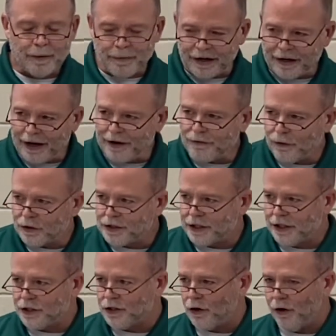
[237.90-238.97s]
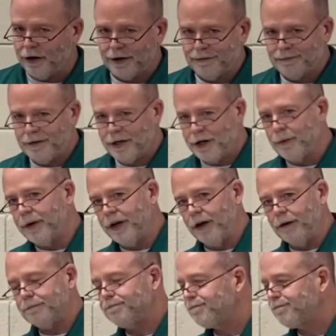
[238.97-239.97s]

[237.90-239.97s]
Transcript: But I'd like for us to get started. Here we go.